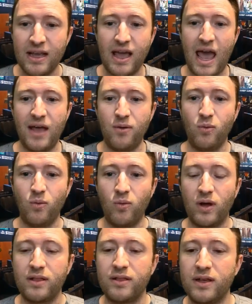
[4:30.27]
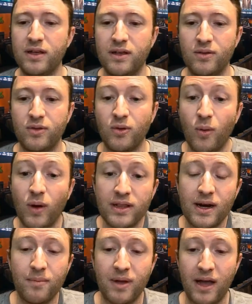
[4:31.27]
And the one that
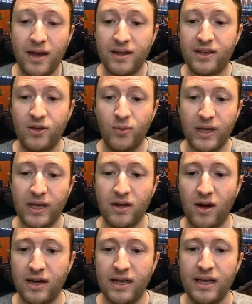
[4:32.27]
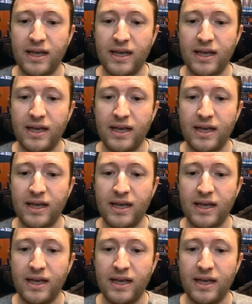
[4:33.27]
I'm kind of queuing in on